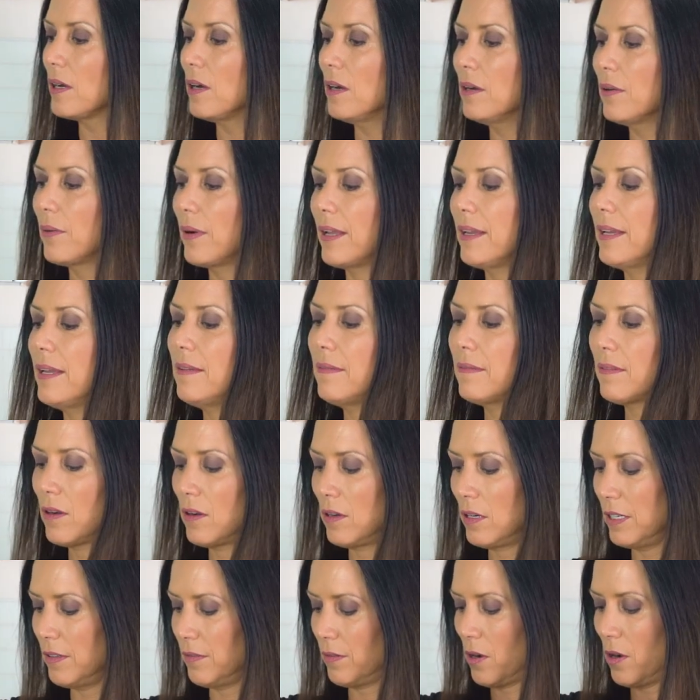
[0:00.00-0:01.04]
Alrighty,
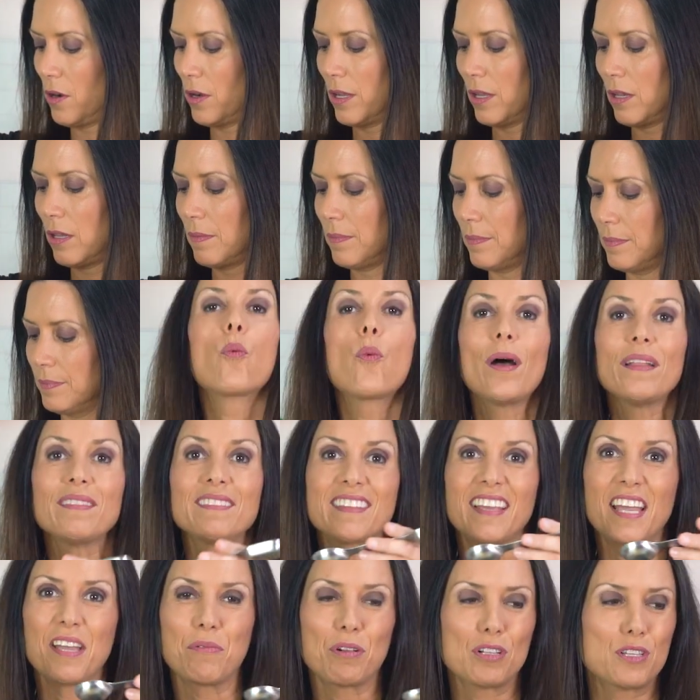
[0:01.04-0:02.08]
olive oil, 1
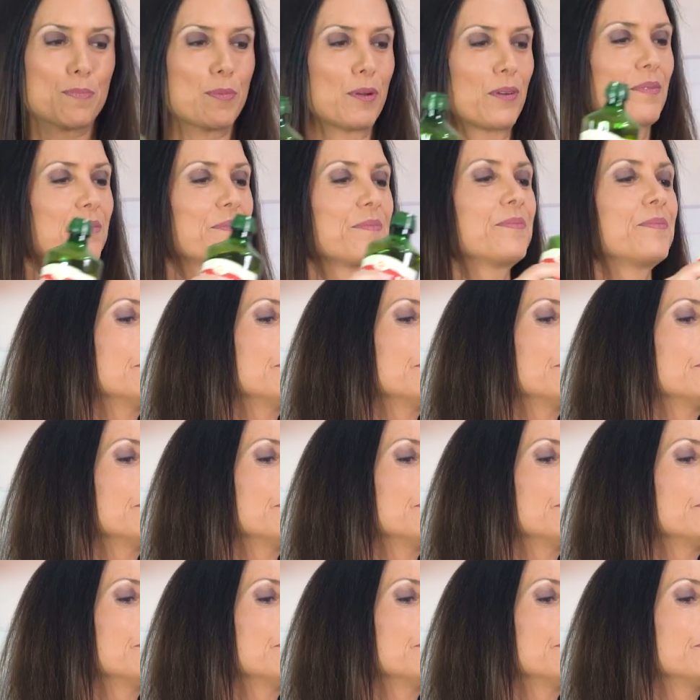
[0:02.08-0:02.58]
tablespoon.